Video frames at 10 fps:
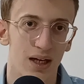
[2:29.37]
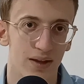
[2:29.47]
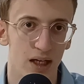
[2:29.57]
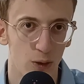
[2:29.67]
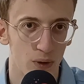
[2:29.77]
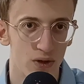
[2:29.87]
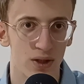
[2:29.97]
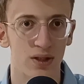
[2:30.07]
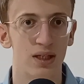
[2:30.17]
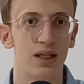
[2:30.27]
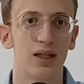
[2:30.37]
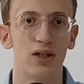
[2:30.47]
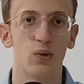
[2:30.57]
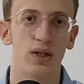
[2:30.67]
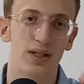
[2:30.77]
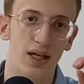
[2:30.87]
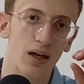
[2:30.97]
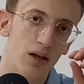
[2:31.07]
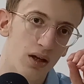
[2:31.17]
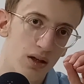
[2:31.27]
and they could post underneath that tweet
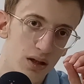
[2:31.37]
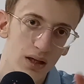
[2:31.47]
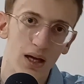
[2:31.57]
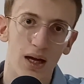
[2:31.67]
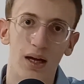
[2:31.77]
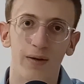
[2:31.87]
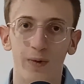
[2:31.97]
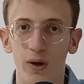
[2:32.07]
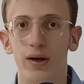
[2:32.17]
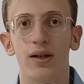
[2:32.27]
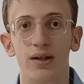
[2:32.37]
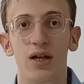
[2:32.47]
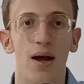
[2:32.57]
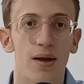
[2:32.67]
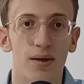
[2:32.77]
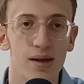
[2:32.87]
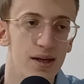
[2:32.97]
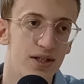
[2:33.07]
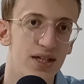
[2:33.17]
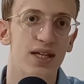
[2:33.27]
saying, the
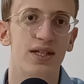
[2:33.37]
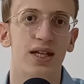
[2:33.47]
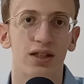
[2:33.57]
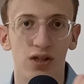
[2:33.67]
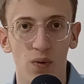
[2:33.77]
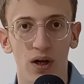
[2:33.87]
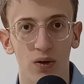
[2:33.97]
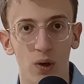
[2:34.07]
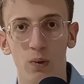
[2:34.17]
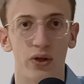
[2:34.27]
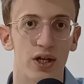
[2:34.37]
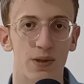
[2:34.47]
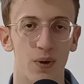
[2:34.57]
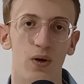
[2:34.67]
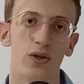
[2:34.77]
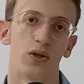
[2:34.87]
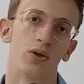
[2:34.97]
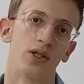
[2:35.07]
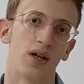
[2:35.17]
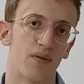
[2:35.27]
statistics don't agree with this post
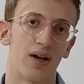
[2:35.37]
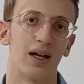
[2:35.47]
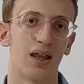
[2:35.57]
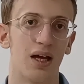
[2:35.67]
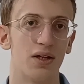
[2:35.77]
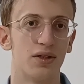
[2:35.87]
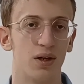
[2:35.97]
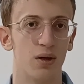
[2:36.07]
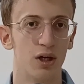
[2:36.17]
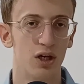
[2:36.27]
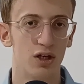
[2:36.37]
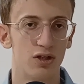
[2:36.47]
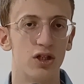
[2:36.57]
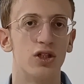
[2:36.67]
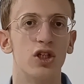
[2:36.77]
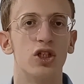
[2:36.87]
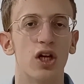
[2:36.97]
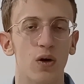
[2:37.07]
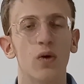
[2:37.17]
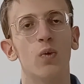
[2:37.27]
or stuff like that. So to
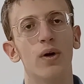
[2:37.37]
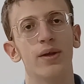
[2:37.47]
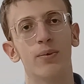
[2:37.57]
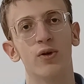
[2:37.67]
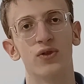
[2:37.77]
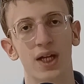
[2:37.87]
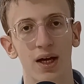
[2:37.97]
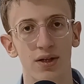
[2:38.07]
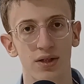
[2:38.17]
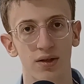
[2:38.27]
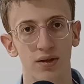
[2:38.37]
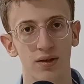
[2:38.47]
show where the proof's at,